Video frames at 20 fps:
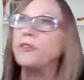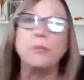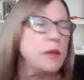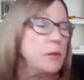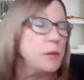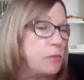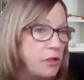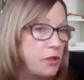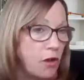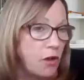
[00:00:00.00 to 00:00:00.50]

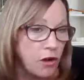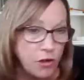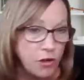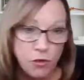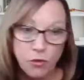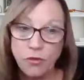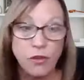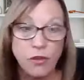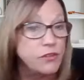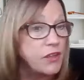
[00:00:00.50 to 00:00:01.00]
people are,
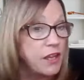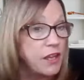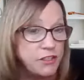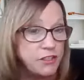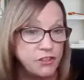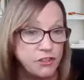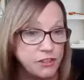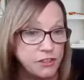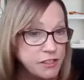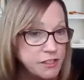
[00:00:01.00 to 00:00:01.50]
who those
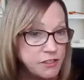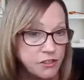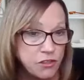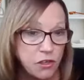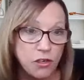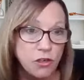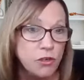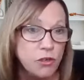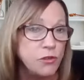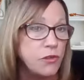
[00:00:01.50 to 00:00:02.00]
agencies
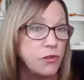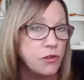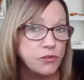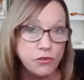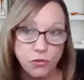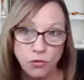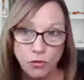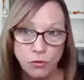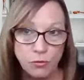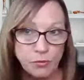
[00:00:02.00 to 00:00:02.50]
are, who
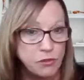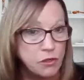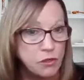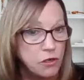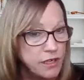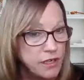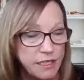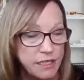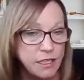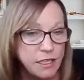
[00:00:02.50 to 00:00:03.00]
those groups
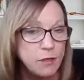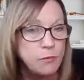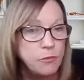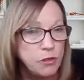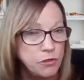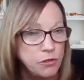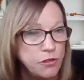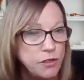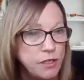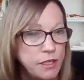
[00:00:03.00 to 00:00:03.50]
are in
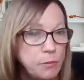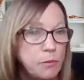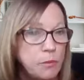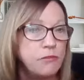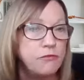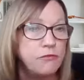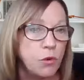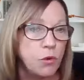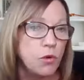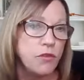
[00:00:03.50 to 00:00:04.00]
community
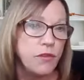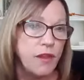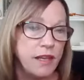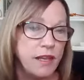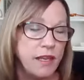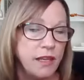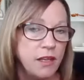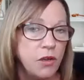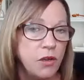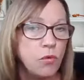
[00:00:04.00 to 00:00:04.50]
before they
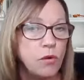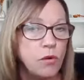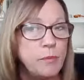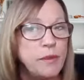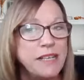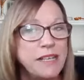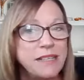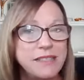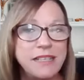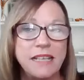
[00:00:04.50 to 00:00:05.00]
get going,
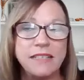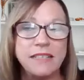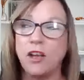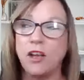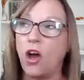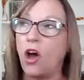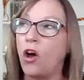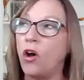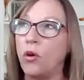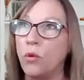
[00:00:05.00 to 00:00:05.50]
because that's
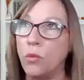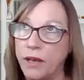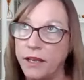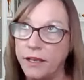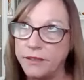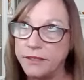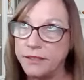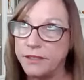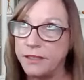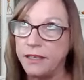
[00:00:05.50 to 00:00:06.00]

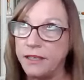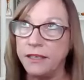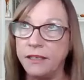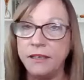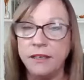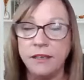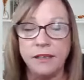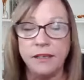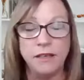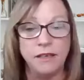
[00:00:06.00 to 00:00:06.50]
always
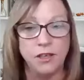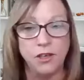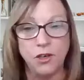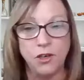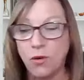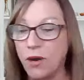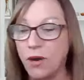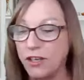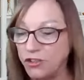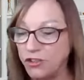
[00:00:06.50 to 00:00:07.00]
the
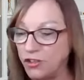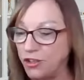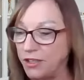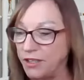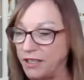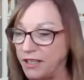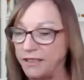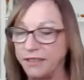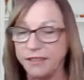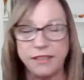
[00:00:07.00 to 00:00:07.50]

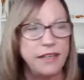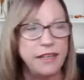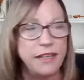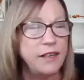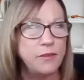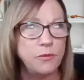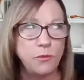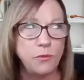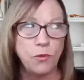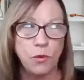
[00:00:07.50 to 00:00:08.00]
question is
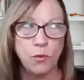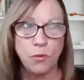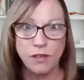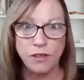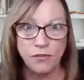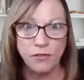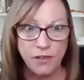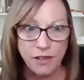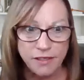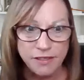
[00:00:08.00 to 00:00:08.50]
like, well,
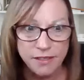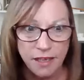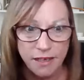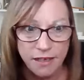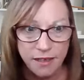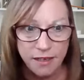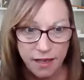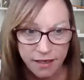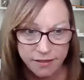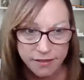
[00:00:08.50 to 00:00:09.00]
what if they say
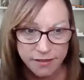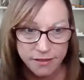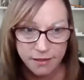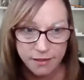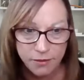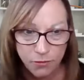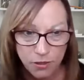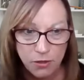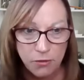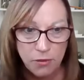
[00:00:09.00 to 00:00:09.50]
yes?
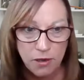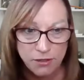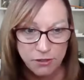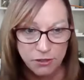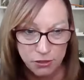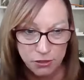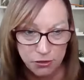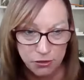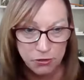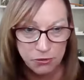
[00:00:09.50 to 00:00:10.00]
Then what do I
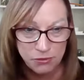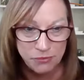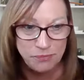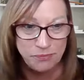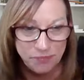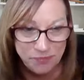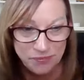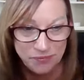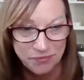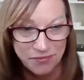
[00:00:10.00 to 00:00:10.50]
do?
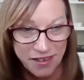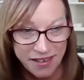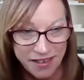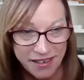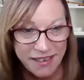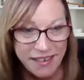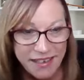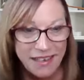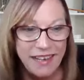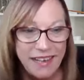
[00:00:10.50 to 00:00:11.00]

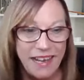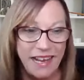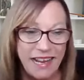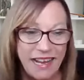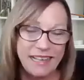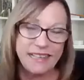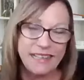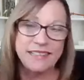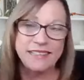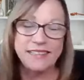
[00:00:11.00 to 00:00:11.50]

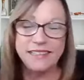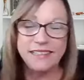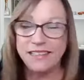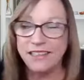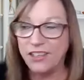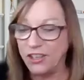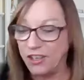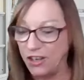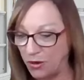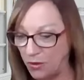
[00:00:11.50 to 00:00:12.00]
And,
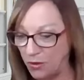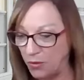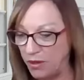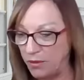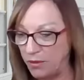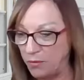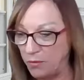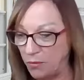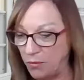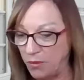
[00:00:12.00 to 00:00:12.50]
you know,
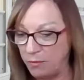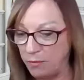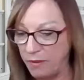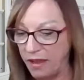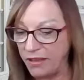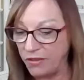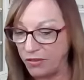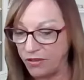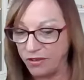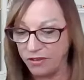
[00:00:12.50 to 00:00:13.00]
we
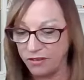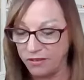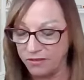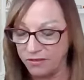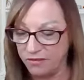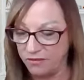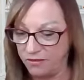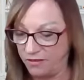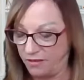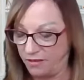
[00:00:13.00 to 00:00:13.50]
make
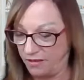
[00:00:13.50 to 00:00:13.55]
the